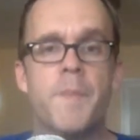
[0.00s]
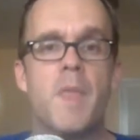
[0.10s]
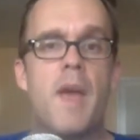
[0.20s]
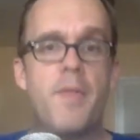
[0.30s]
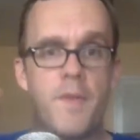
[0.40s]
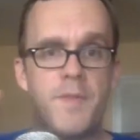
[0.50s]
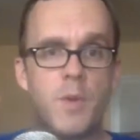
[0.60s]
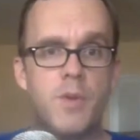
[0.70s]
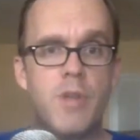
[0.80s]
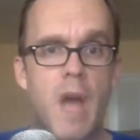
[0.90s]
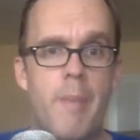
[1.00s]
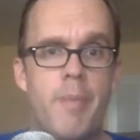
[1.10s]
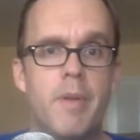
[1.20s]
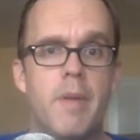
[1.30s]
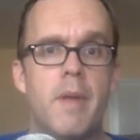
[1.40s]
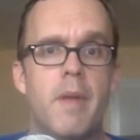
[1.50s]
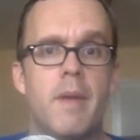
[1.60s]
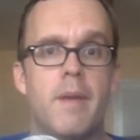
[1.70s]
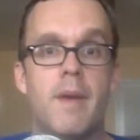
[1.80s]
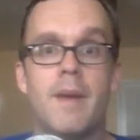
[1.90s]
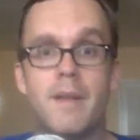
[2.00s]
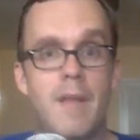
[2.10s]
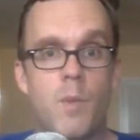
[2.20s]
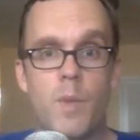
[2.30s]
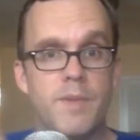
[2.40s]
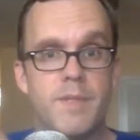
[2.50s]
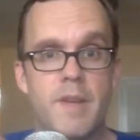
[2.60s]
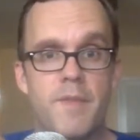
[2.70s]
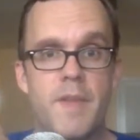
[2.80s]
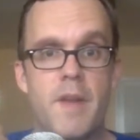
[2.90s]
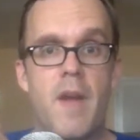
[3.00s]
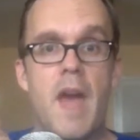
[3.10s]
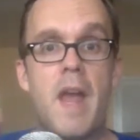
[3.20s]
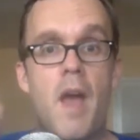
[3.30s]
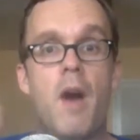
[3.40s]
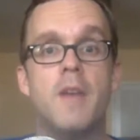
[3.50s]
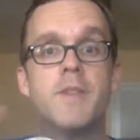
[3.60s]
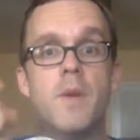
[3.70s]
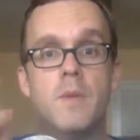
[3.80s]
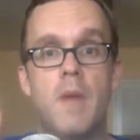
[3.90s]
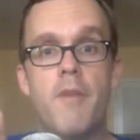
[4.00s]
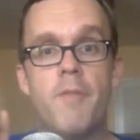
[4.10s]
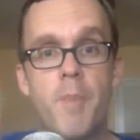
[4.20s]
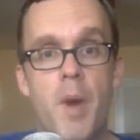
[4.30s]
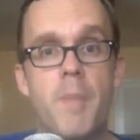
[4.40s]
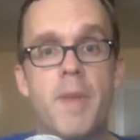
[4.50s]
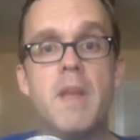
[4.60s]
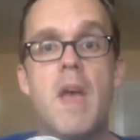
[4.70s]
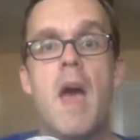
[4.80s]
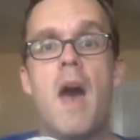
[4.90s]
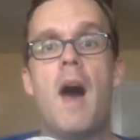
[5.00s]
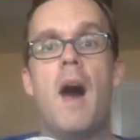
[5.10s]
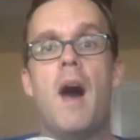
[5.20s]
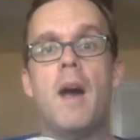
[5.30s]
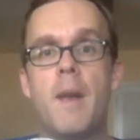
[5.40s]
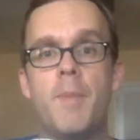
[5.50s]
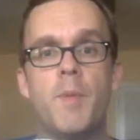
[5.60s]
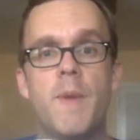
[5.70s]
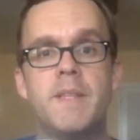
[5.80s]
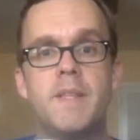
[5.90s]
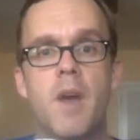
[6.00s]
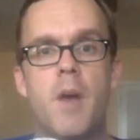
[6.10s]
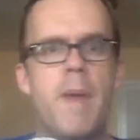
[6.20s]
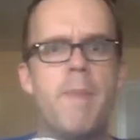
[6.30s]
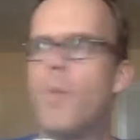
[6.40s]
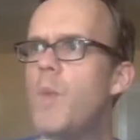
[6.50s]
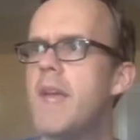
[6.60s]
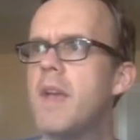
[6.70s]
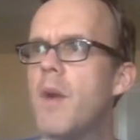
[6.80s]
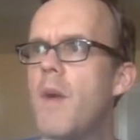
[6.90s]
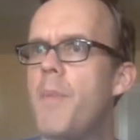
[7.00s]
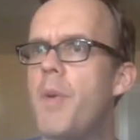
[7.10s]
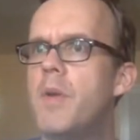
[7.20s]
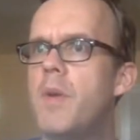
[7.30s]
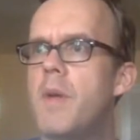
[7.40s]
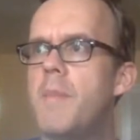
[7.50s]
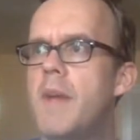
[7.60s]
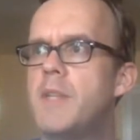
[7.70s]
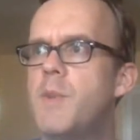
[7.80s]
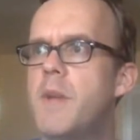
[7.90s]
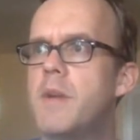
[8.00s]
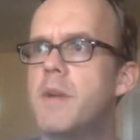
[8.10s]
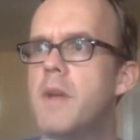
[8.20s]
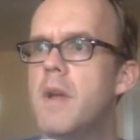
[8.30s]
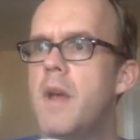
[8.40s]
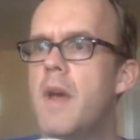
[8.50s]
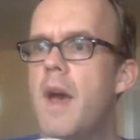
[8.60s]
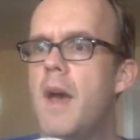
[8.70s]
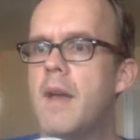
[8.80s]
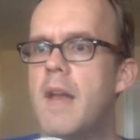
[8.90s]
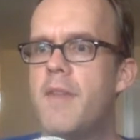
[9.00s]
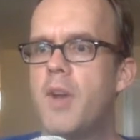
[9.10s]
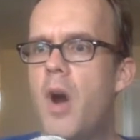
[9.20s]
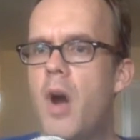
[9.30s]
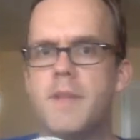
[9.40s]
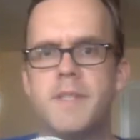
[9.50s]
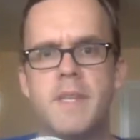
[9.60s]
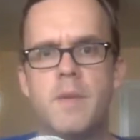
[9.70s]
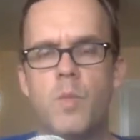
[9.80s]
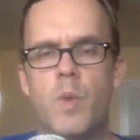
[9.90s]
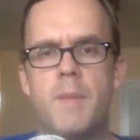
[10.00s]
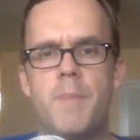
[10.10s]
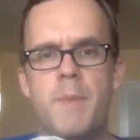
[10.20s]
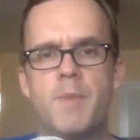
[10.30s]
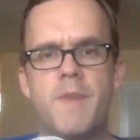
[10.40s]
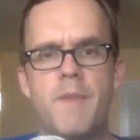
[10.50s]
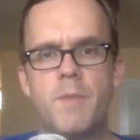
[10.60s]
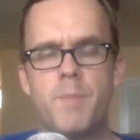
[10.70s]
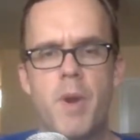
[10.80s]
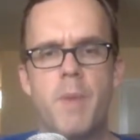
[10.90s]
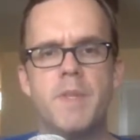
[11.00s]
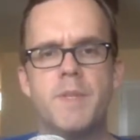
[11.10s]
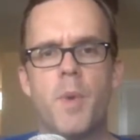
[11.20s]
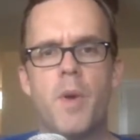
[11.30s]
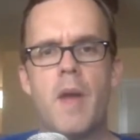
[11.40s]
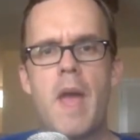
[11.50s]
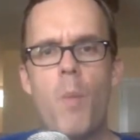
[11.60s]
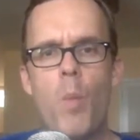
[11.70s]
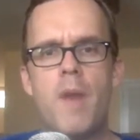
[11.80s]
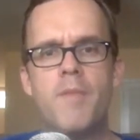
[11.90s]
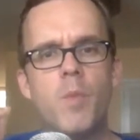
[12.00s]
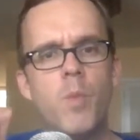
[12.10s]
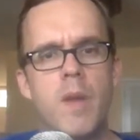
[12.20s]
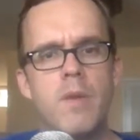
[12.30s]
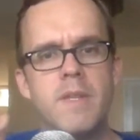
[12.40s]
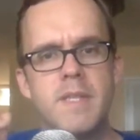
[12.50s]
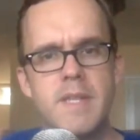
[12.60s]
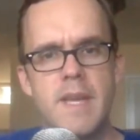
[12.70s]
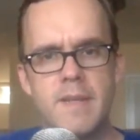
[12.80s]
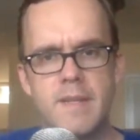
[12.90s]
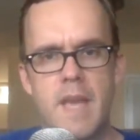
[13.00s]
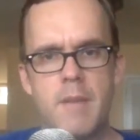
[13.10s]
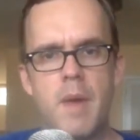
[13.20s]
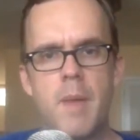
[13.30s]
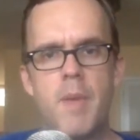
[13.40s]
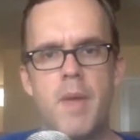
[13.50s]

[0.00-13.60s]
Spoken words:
I thrift store shop. I get a lot of weird stuff there. And I also love bourbon. A couple of weeks ago, maybe a week ago, I put on my Twitter kind of a call to see what people's favorite bourbons were. And one of the weirdest things came up.